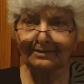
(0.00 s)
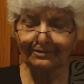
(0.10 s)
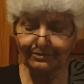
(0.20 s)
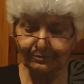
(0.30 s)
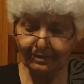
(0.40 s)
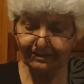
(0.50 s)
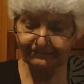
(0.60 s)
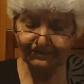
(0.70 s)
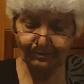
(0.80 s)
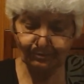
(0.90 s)
you
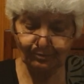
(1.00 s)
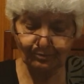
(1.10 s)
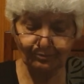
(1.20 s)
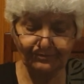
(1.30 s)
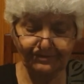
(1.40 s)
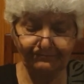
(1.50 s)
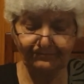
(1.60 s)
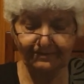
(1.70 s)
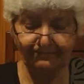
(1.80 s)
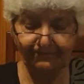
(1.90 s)
have a corrosive
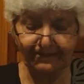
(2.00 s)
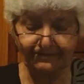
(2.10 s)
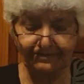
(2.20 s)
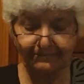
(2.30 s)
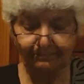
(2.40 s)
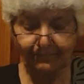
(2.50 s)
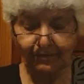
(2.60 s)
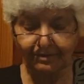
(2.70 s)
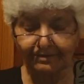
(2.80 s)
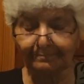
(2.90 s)
effect
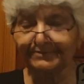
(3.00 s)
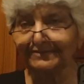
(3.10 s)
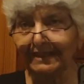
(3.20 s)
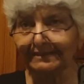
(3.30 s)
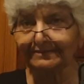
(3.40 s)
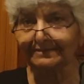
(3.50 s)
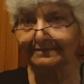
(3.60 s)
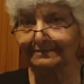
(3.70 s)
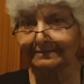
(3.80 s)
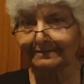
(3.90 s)
on the
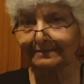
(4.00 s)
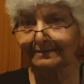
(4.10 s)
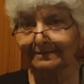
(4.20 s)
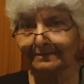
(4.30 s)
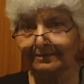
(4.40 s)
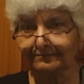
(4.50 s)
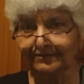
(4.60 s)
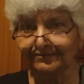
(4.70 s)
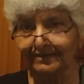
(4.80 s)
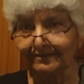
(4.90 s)
personality of
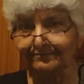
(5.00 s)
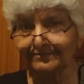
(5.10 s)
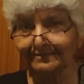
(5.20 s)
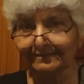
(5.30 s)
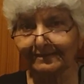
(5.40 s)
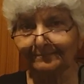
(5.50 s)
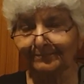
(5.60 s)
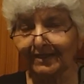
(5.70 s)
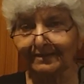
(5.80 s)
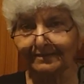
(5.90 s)
the slaves.
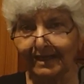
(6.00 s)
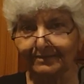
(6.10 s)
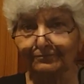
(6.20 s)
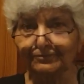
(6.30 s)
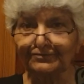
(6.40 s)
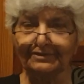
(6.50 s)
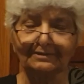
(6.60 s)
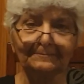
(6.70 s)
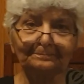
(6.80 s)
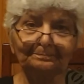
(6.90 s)
And that was
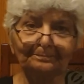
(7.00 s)
the